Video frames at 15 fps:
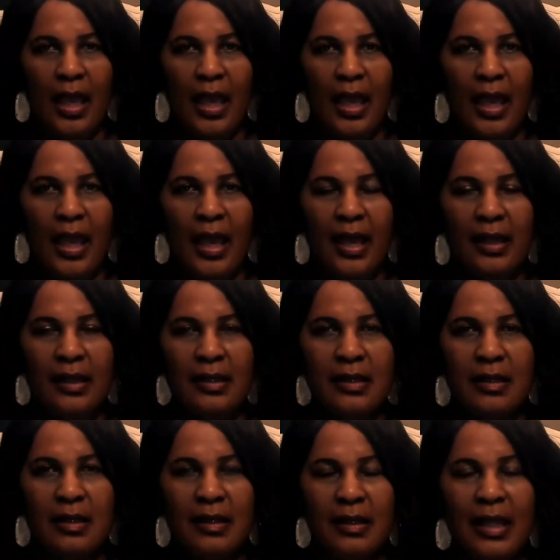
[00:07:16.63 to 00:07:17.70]
And
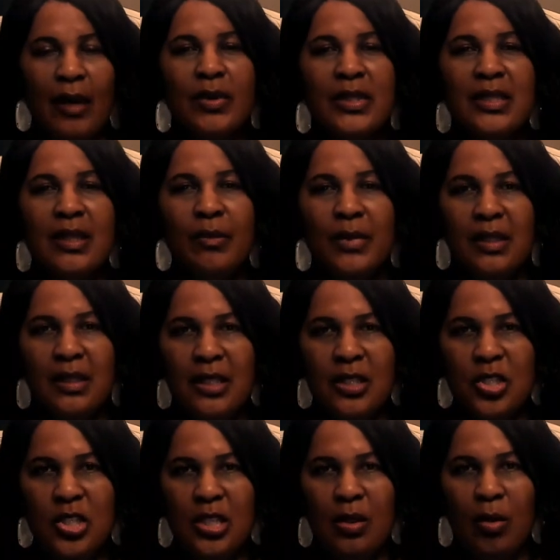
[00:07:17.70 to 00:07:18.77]
that was something that
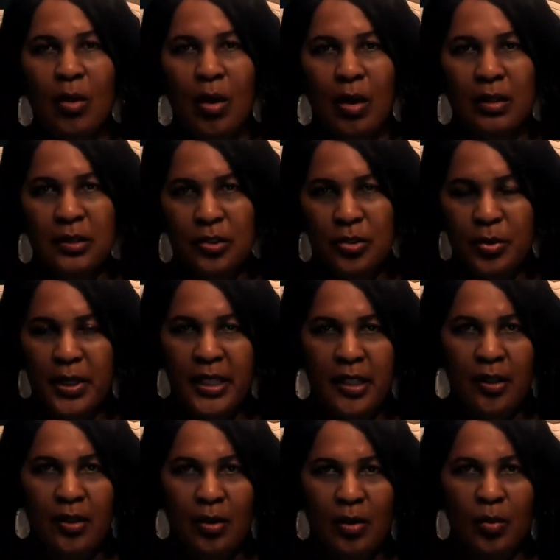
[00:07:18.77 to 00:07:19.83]
she longed to
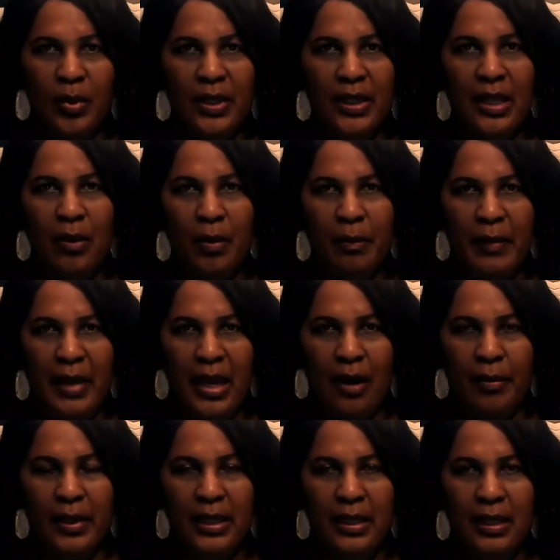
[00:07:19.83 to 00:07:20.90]
hear when they were
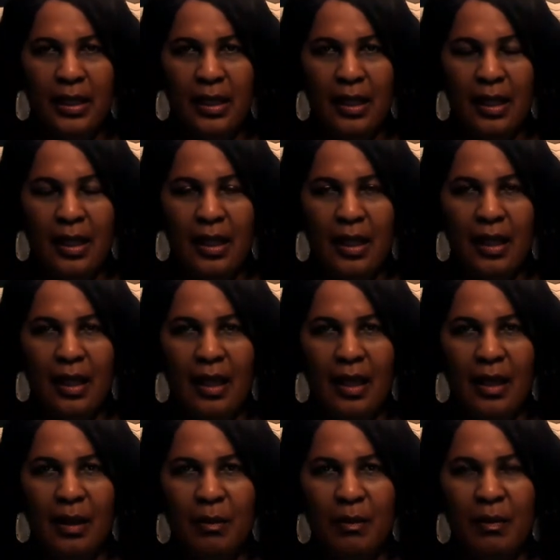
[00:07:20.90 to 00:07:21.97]
married.
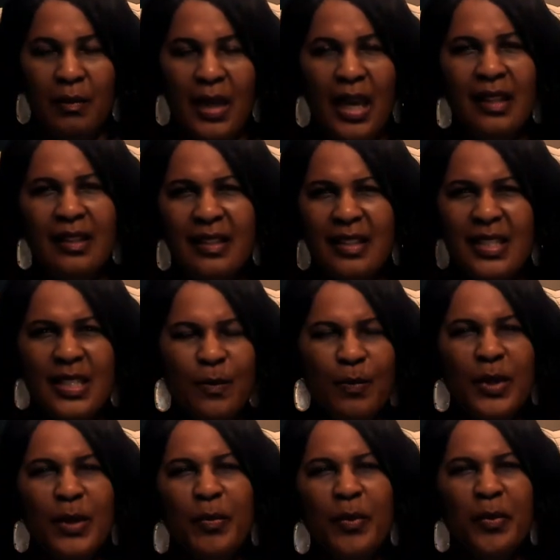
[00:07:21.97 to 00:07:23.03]
Um, these
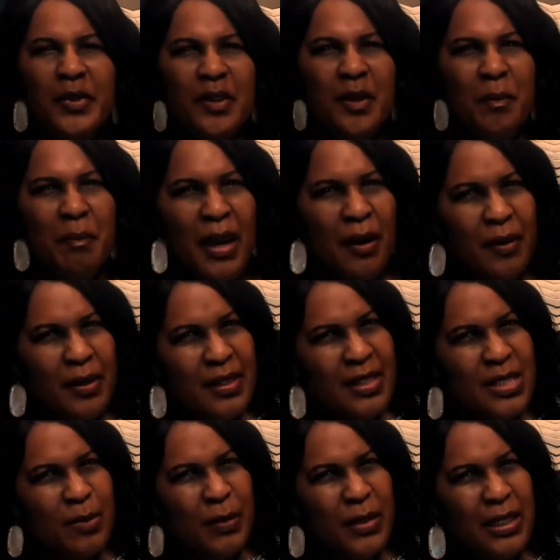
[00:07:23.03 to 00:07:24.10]
people, when they're married
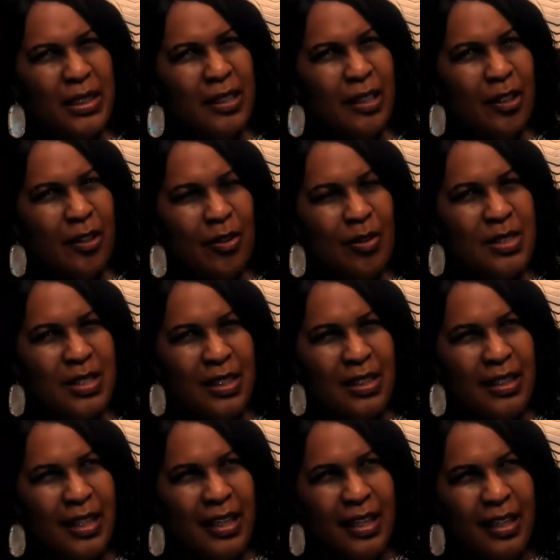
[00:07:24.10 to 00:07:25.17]
this many years and
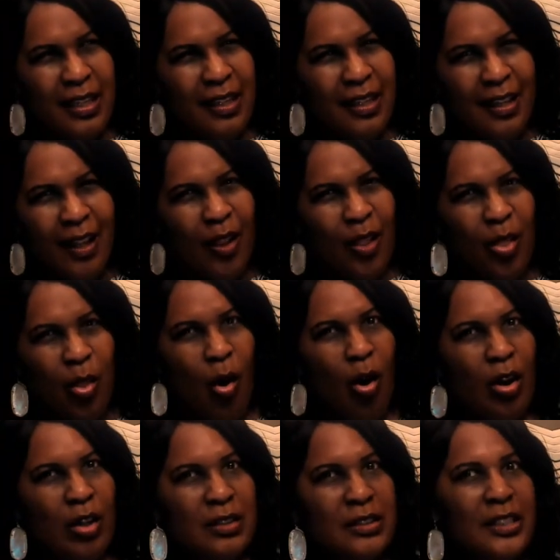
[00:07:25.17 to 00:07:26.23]
they
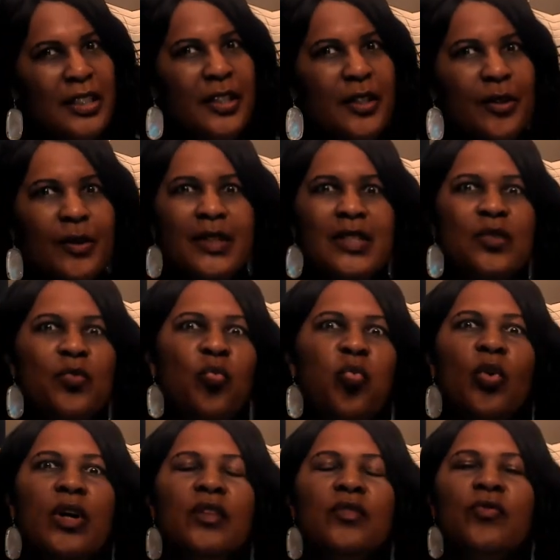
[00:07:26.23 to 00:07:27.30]
long to hear this
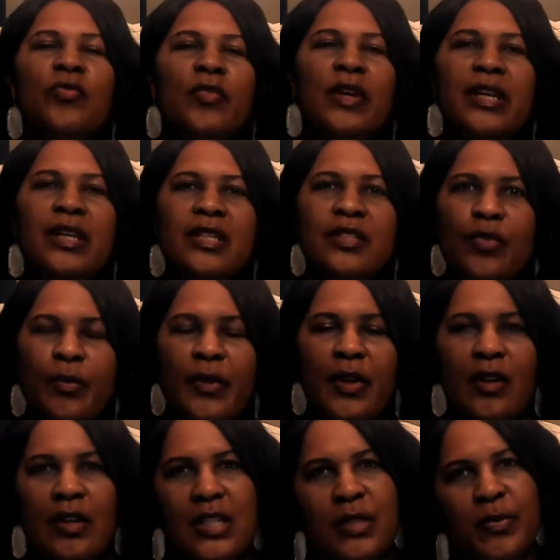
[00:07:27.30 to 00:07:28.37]
one phrase from their
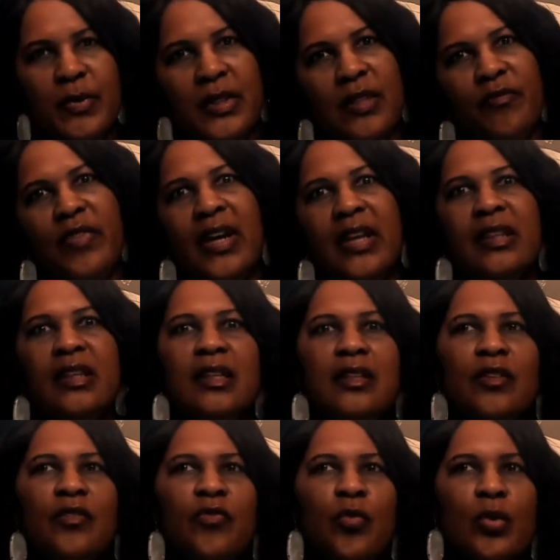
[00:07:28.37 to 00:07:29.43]
husband and finally he
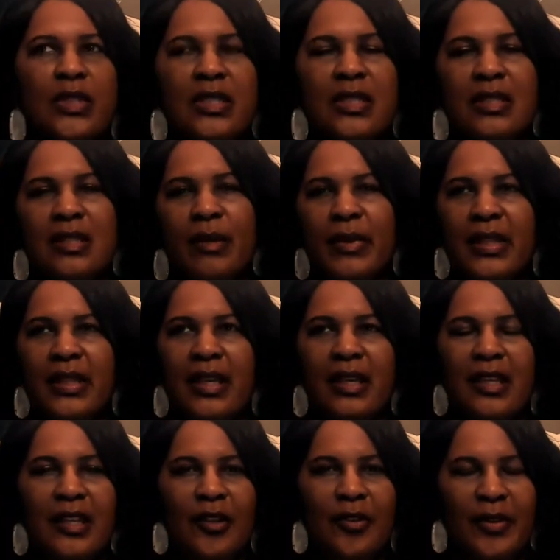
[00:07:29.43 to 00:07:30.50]
divorces them and they
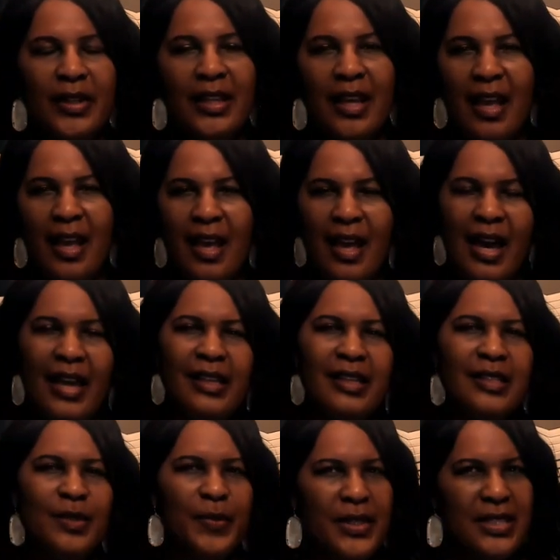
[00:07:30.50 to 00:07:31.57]
hear it, I
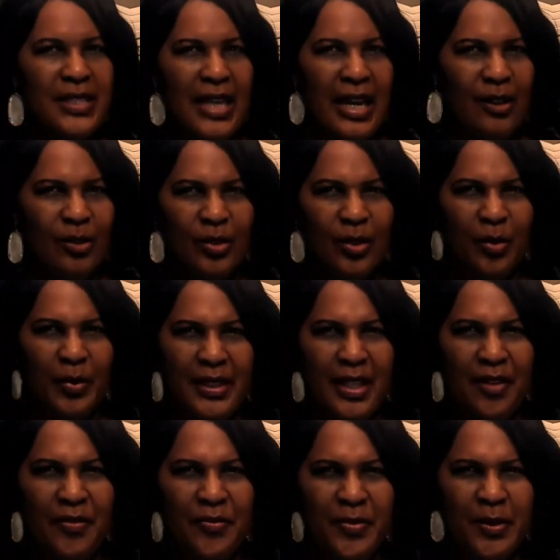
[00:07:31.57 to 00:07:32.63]
guess because I don't know what
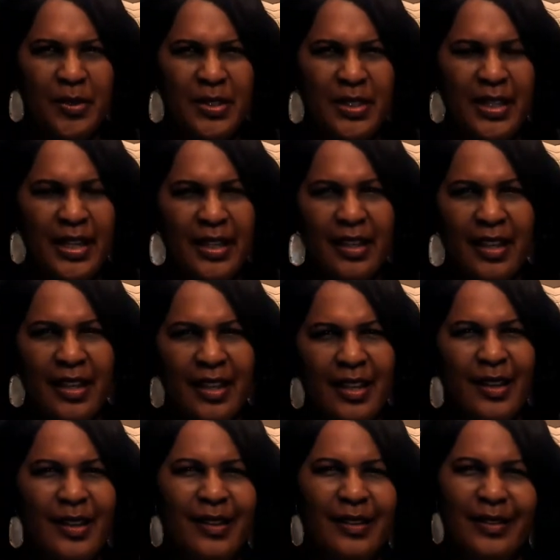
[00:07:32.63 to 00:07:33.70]
that feels like,
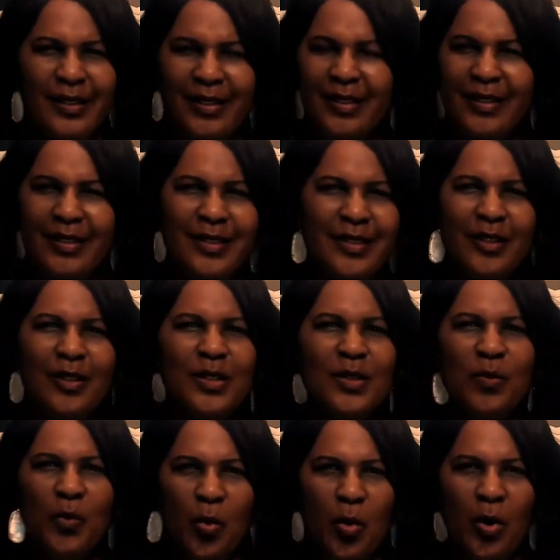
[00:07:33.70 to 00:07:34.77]
there's
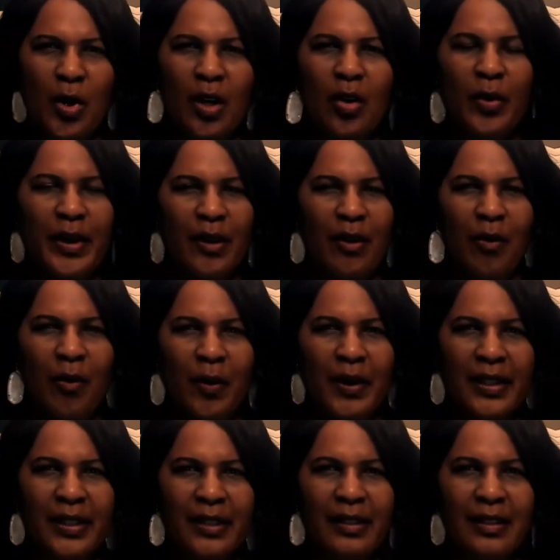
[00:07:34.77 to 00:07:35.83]
more going
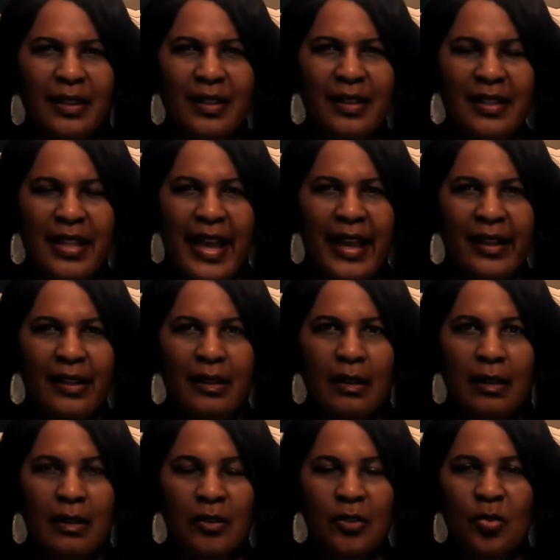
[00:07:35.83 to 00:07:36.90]
on than
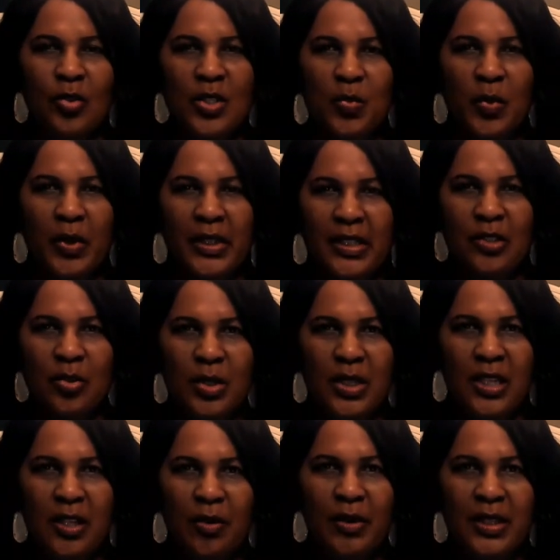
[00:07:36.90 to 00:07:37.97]
you just wanted to
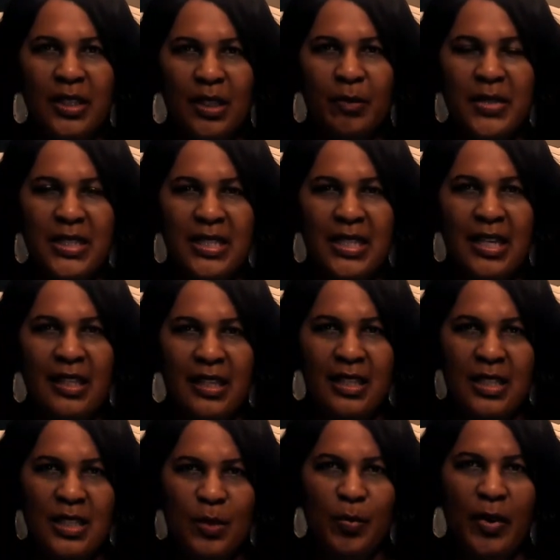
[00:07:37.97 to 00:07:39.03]
hear him say that
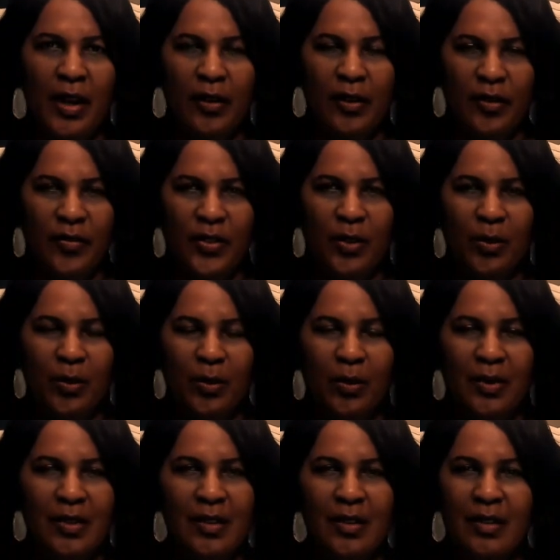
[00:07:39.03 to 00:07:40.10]
he's proud of you.
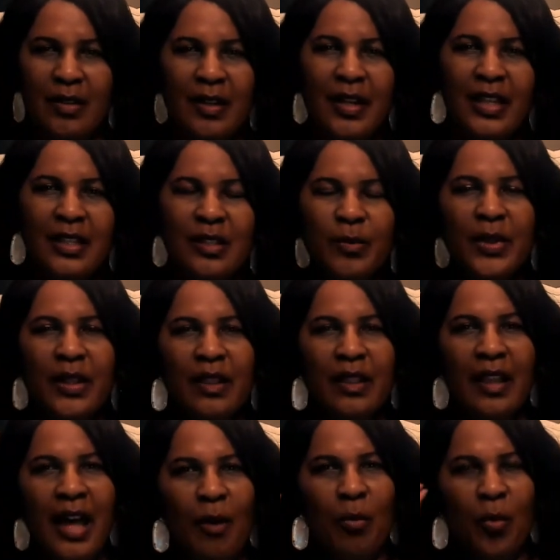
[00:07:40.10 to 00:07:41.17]
There, there had to be a
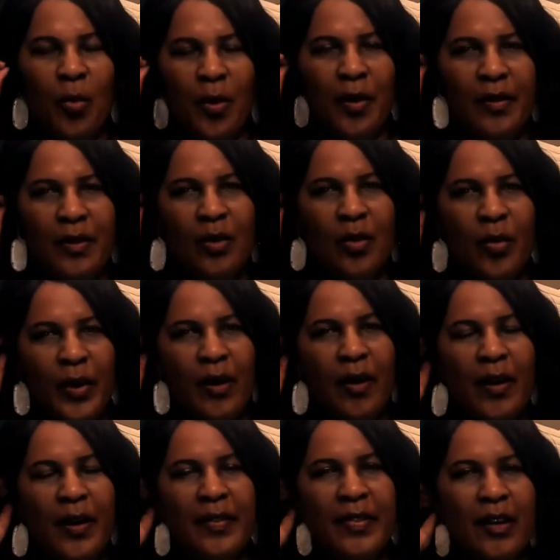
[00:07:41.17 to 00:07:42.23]
lot more going
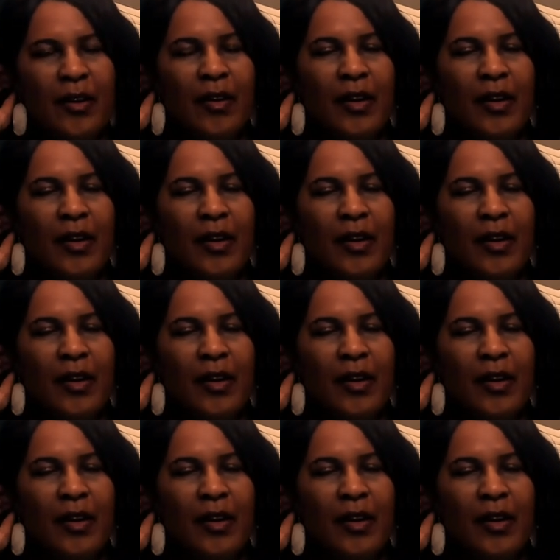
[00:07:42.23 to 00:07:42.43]
on there.